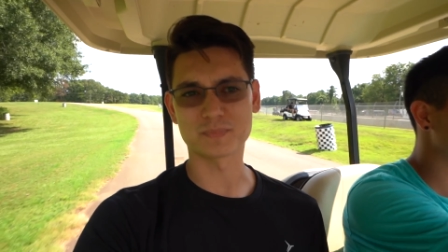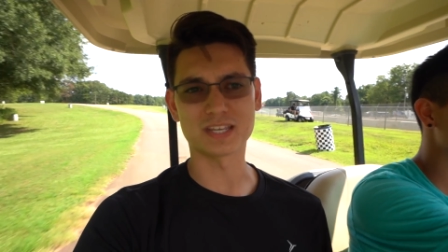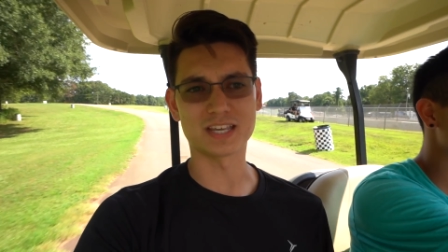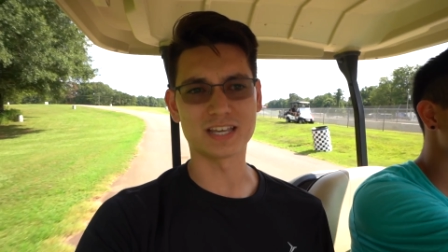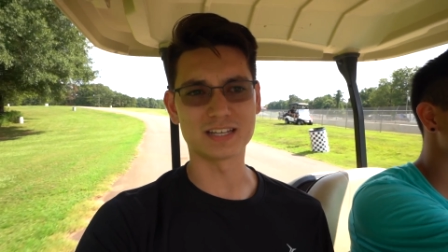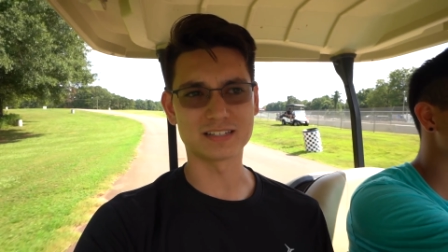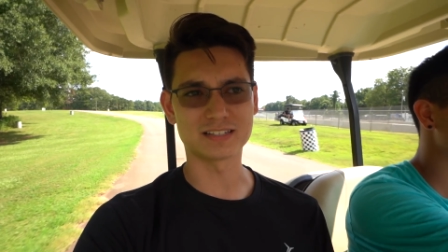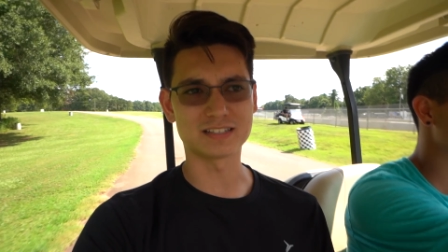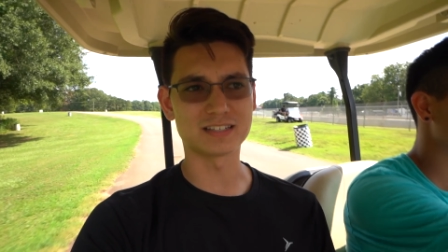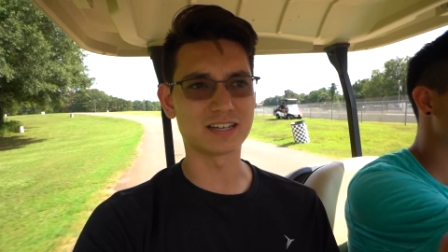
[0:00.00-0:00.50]

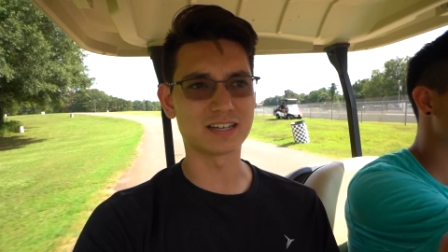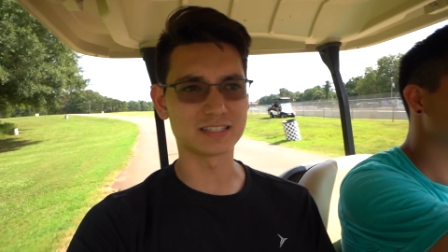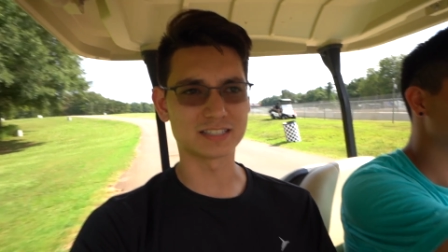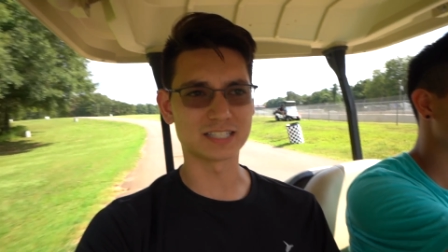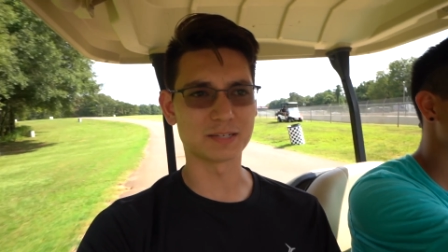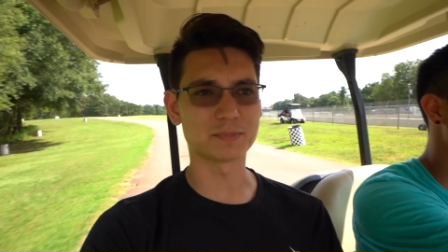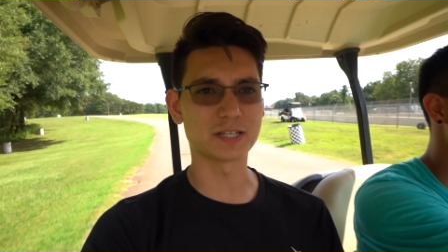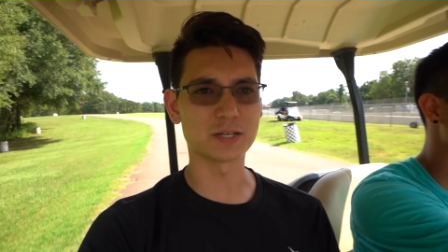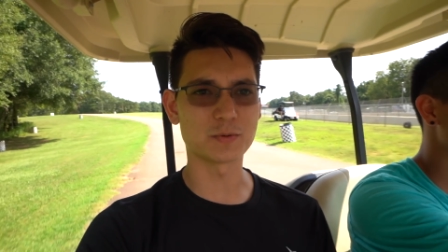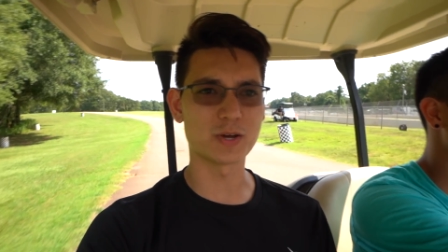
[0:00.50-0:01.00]
it uh,
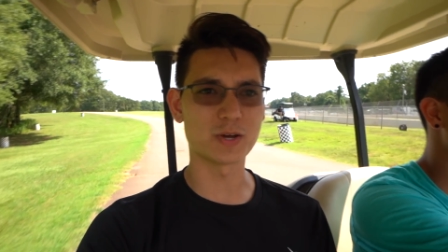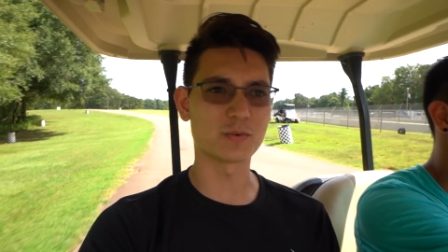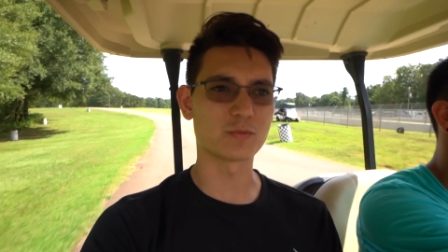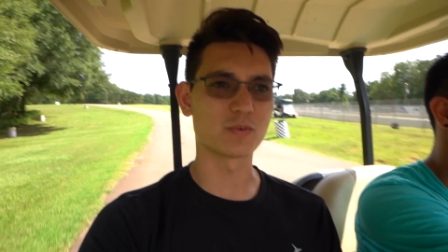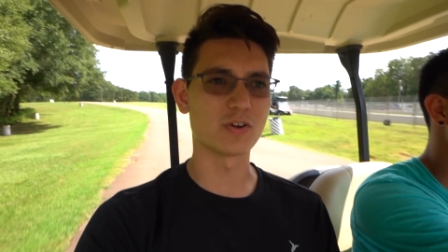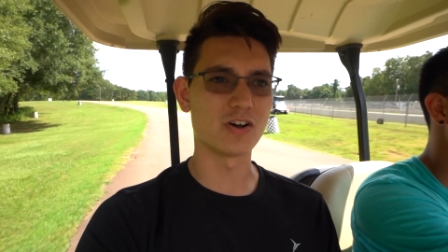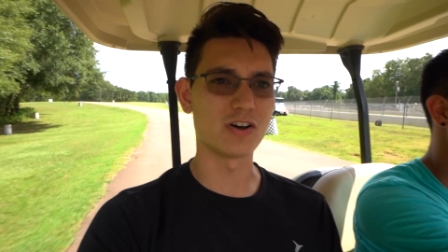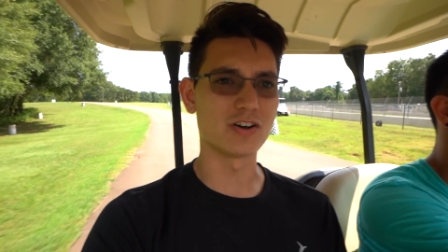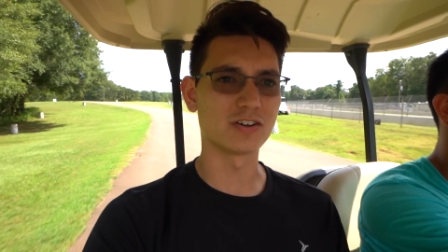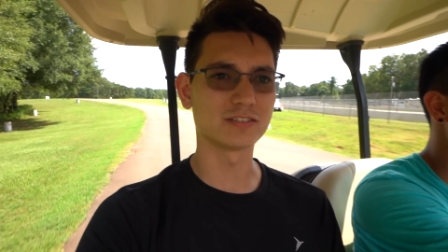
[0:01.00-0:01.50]
something went
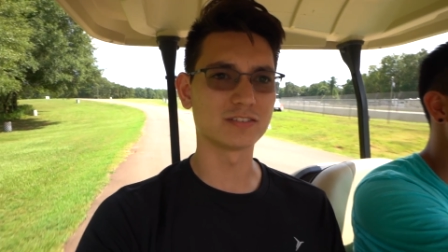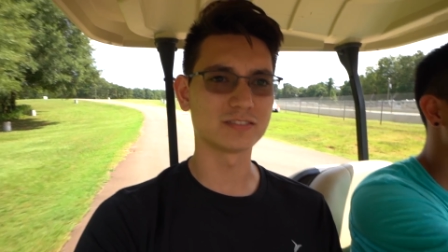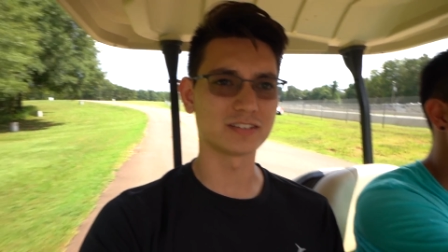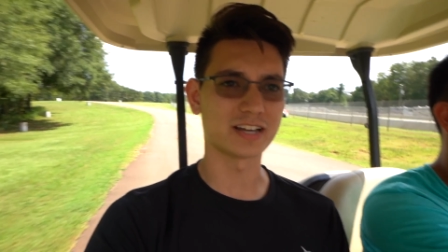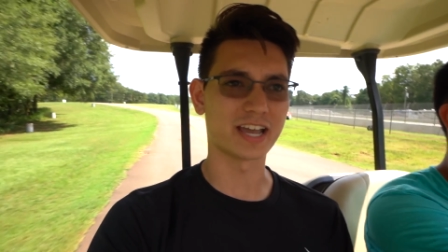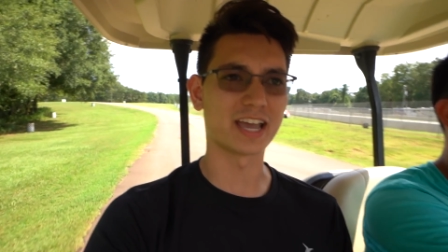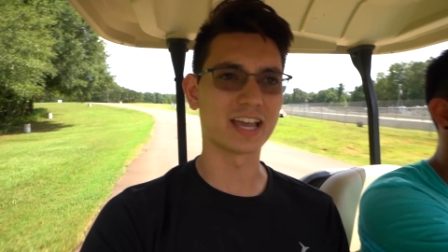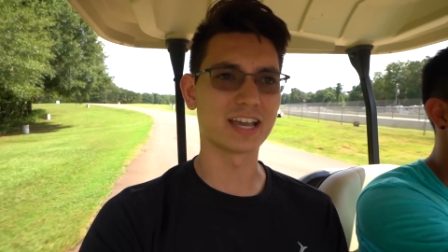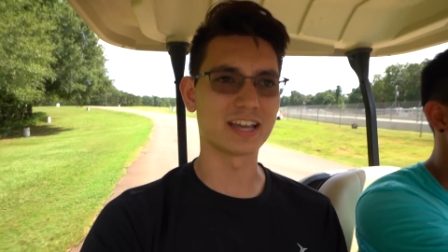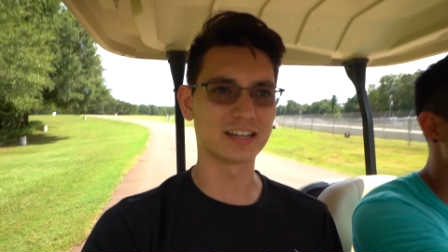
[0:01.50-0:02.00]
wrong
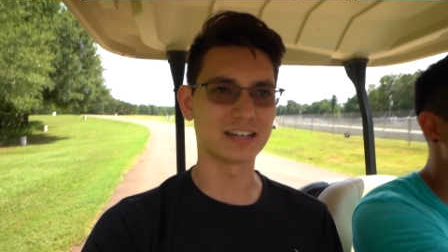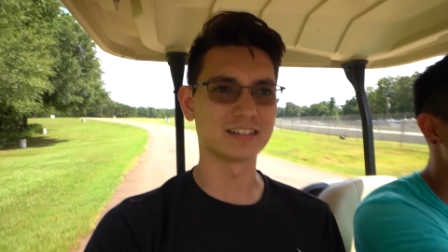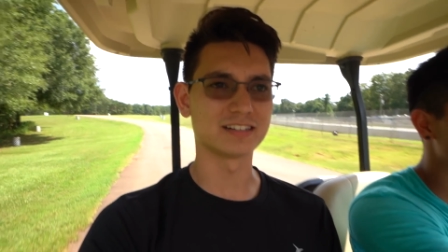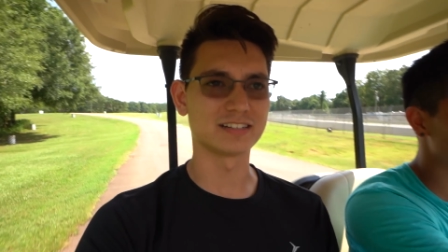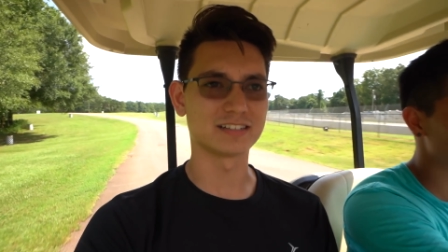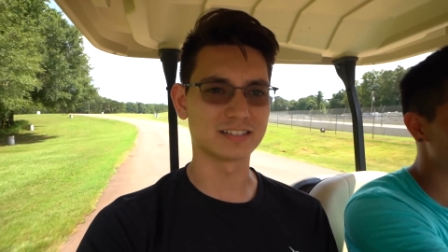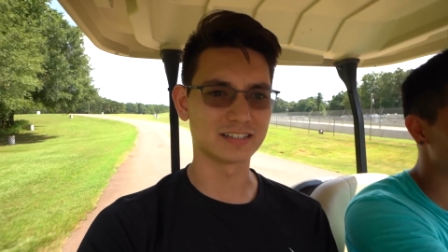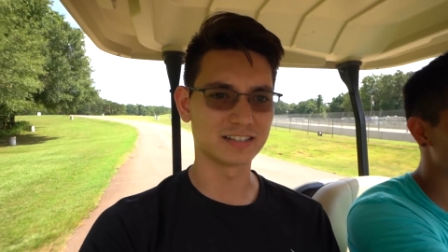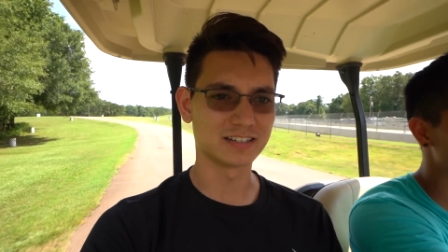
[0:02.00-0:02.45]
and